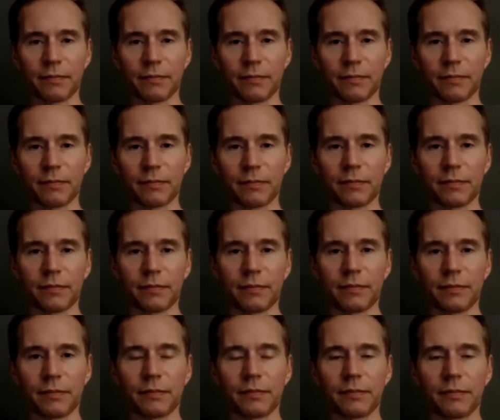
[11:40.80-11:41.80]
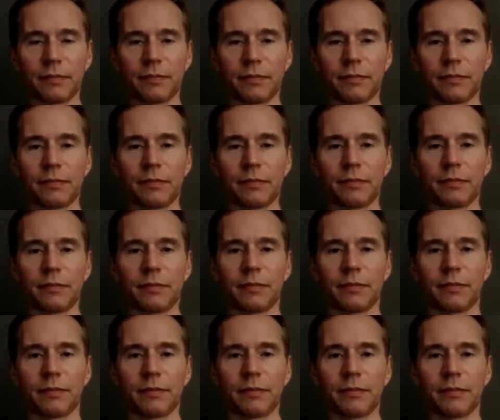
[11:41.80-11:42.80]

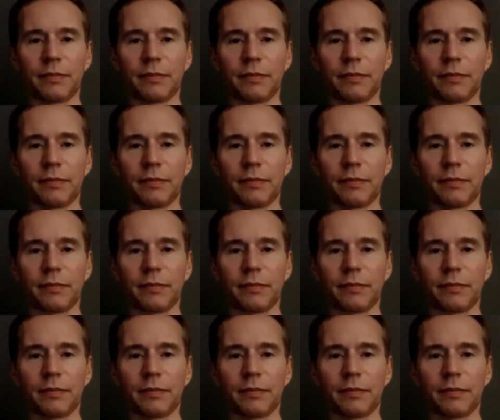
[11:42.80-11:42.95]
(no one is talking)